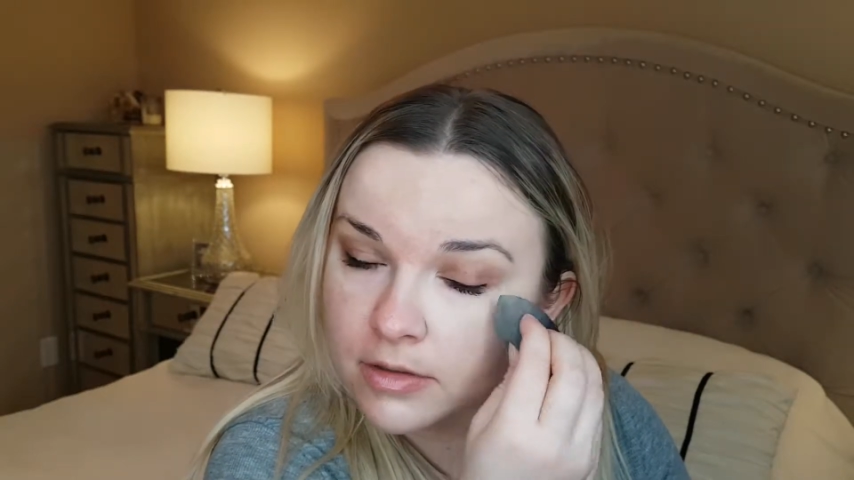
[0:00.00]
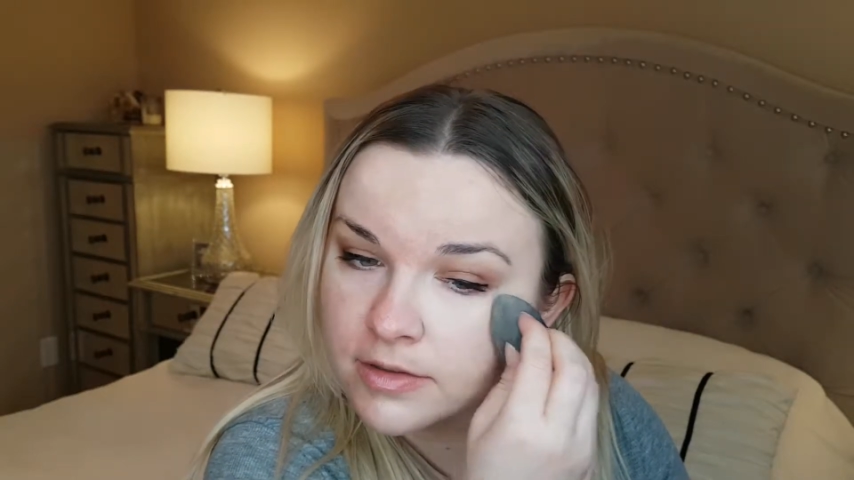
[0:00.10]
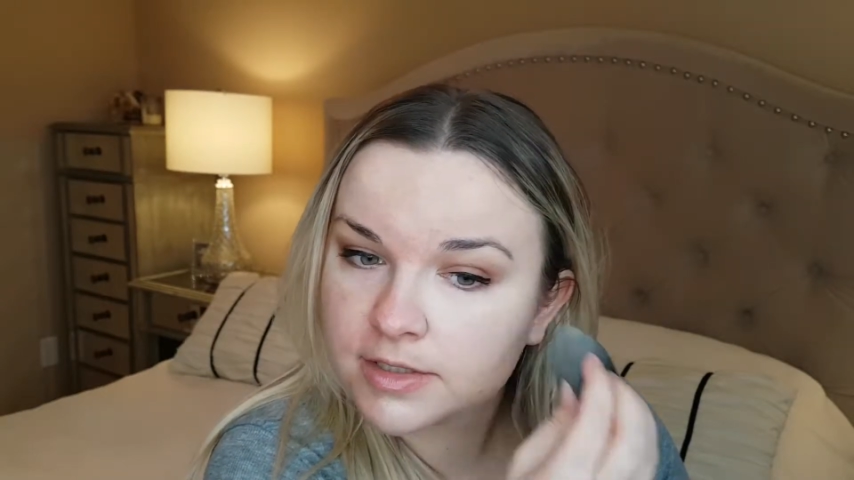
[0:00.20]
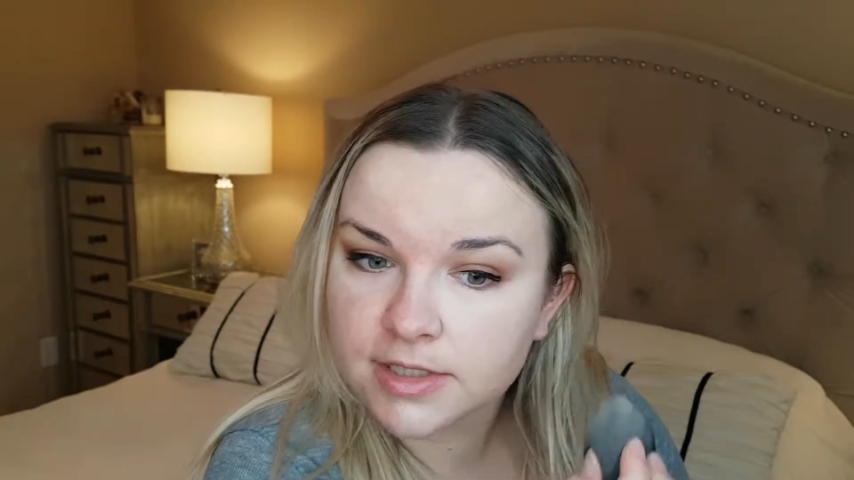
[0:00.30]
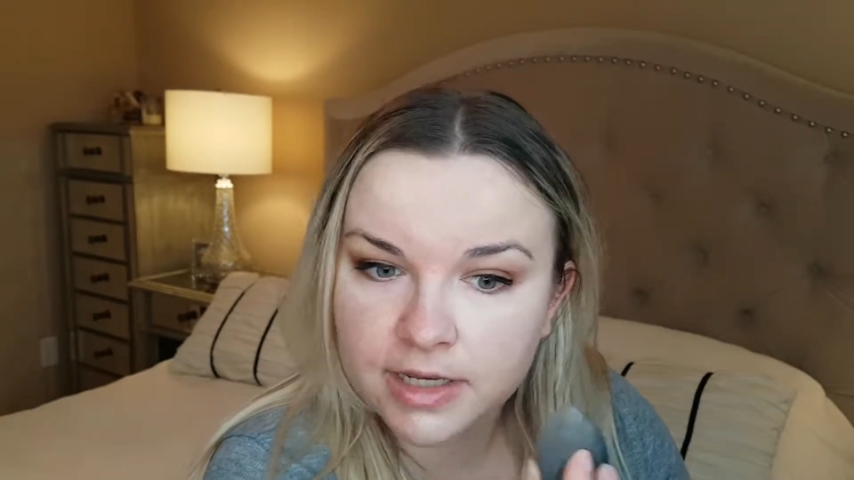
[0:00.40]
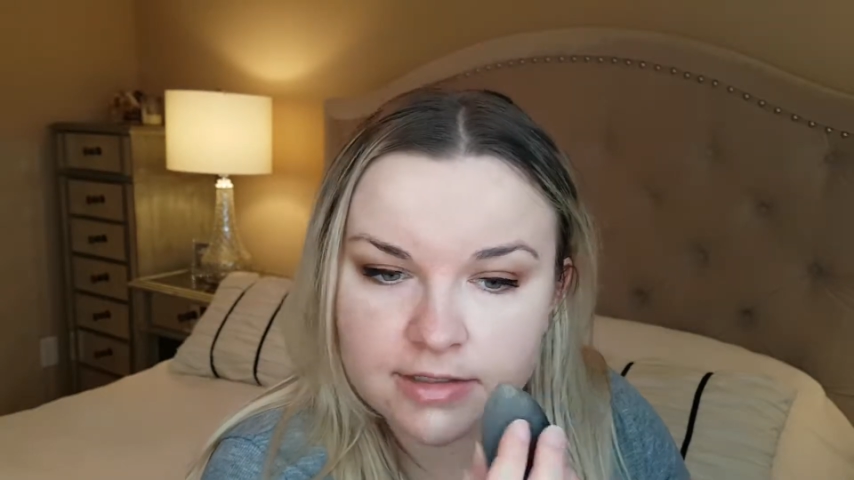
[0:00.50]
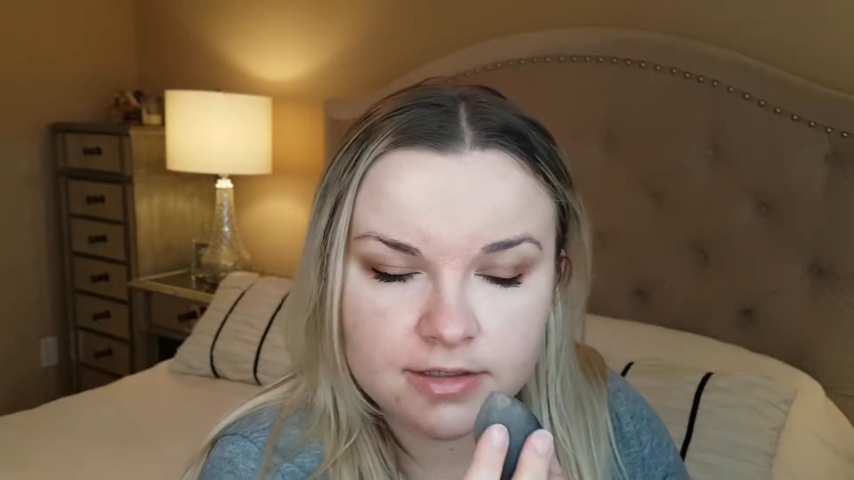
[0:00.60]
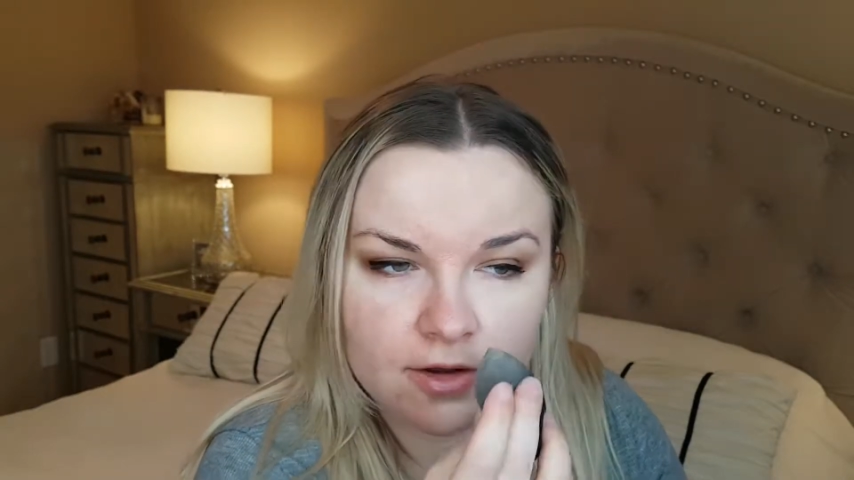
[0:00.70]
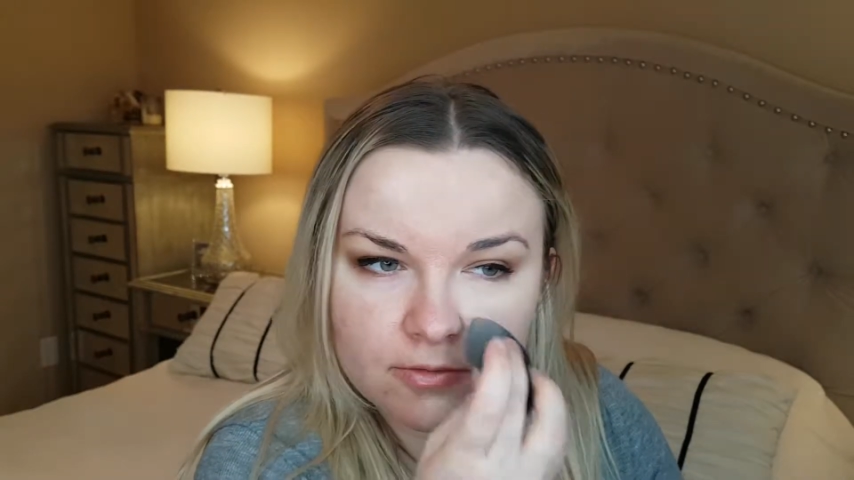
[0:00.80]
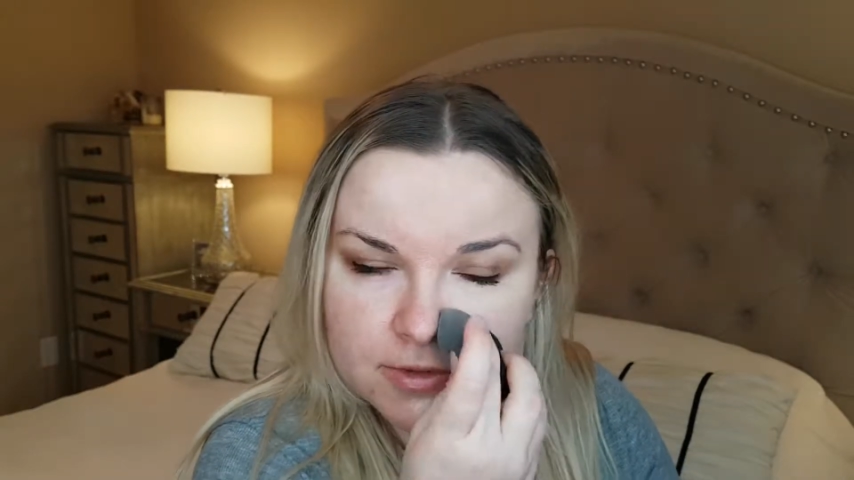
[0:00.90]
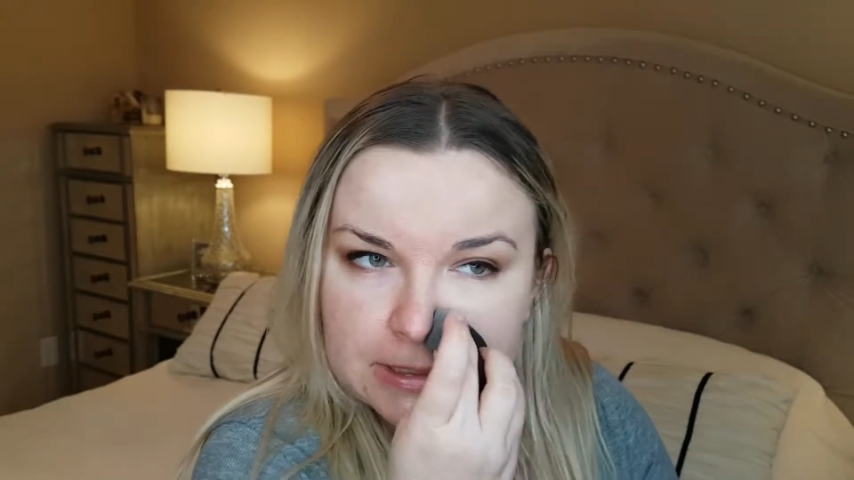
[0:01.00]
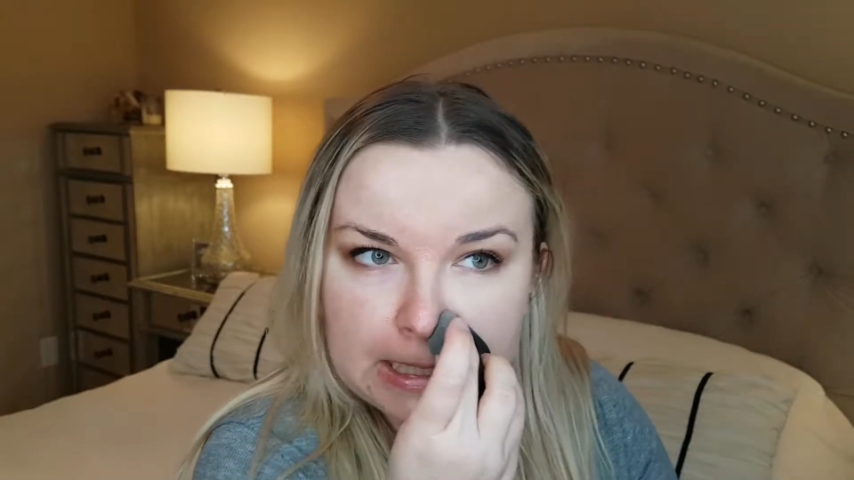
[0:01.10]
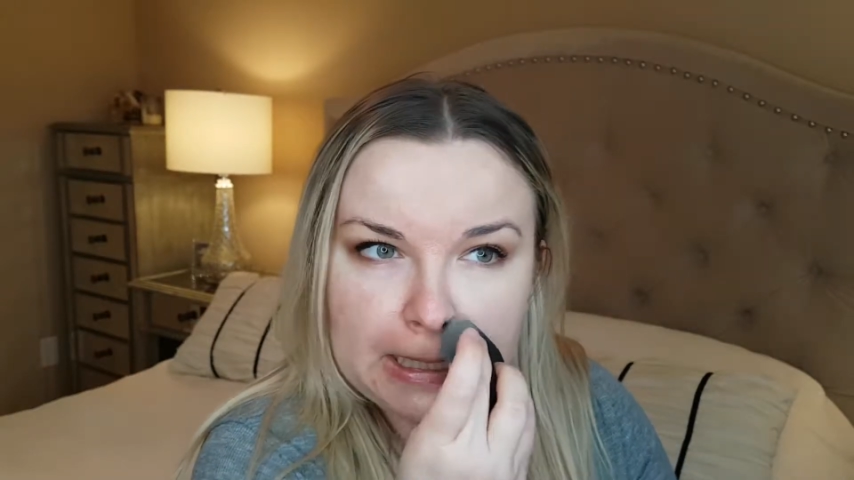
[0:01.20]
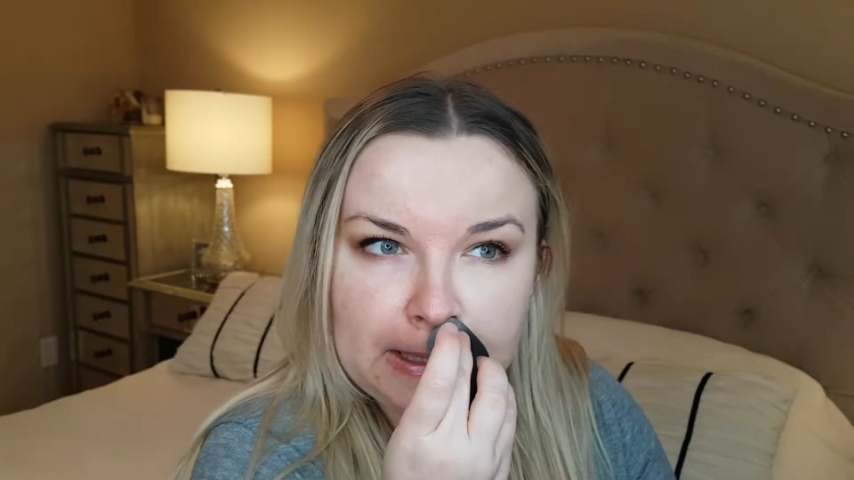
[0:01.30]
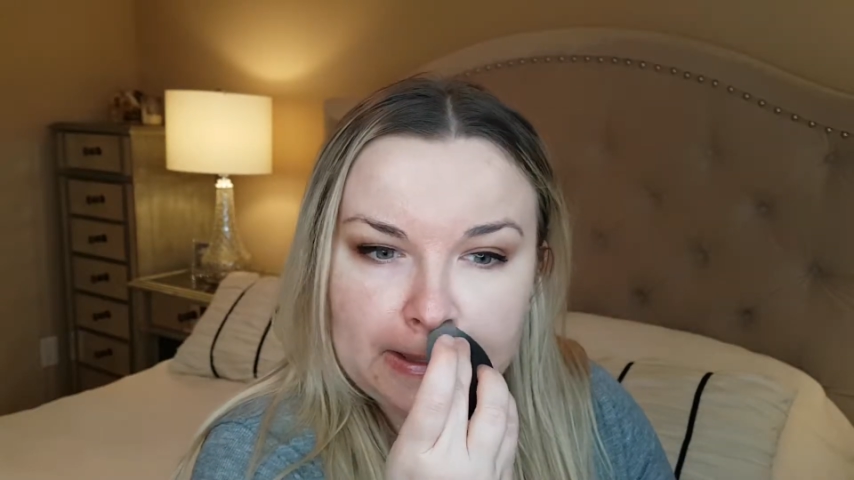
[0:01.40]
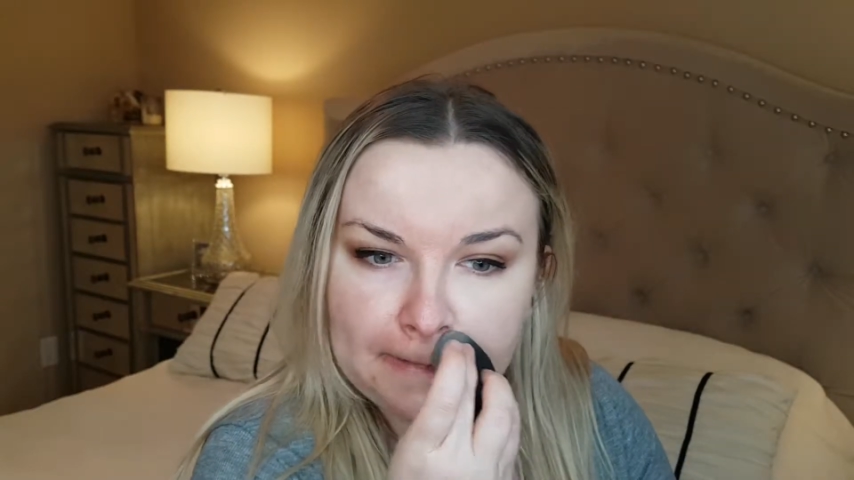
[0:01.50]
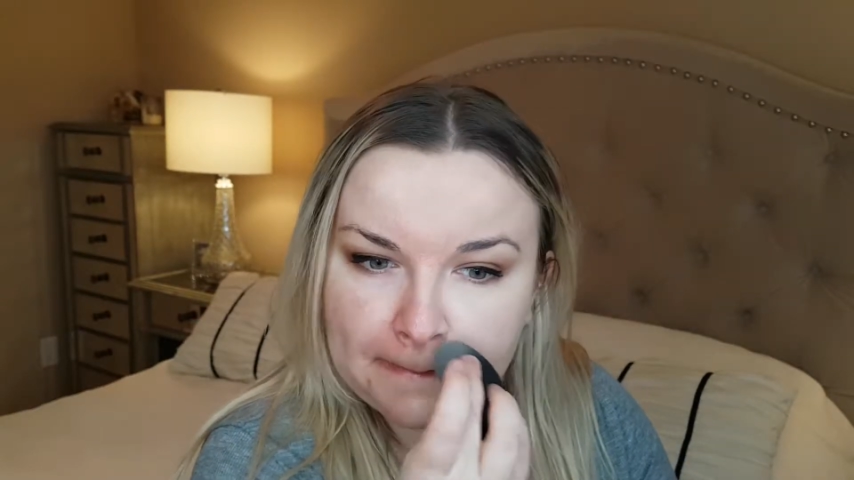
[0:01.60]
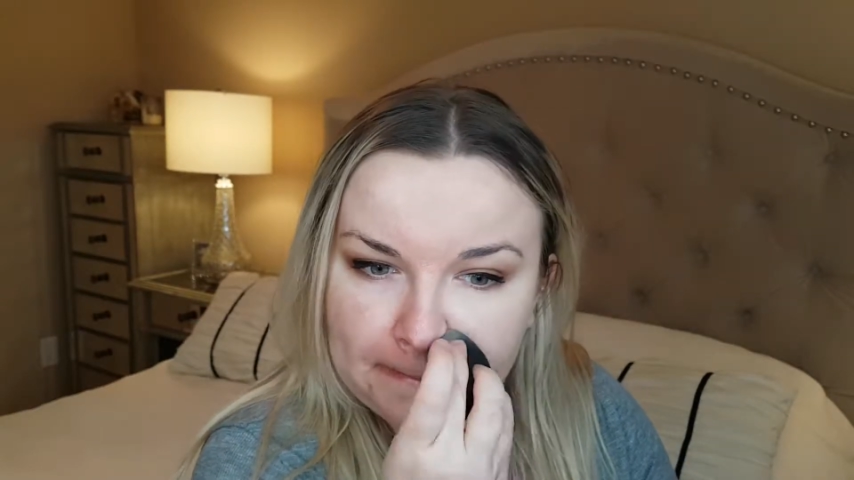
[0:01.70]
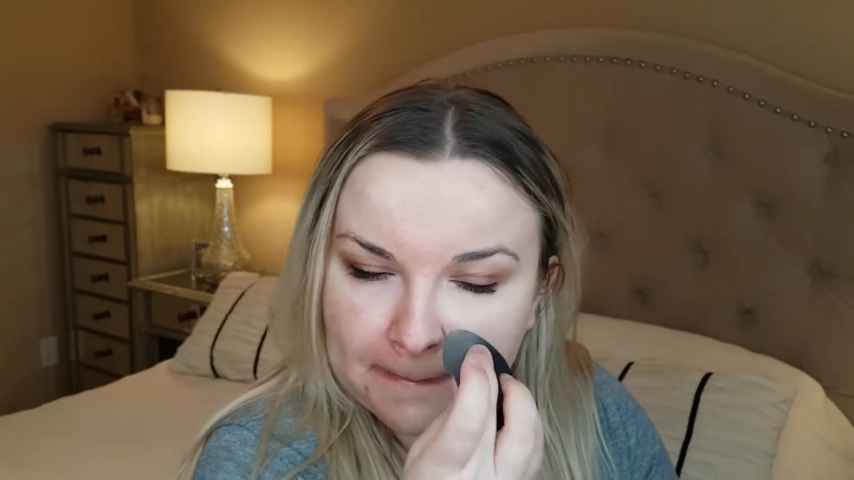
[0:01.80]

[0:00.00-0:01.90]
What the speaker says: scent, almost like a